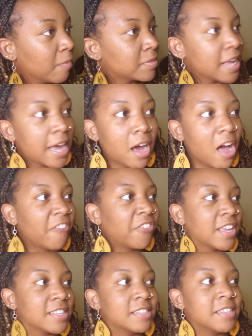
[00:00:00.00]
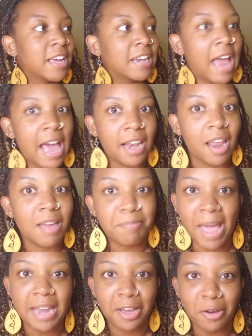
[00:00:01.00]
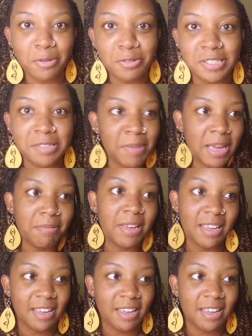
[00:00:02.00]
Take off your nylon pantyhose, maybe,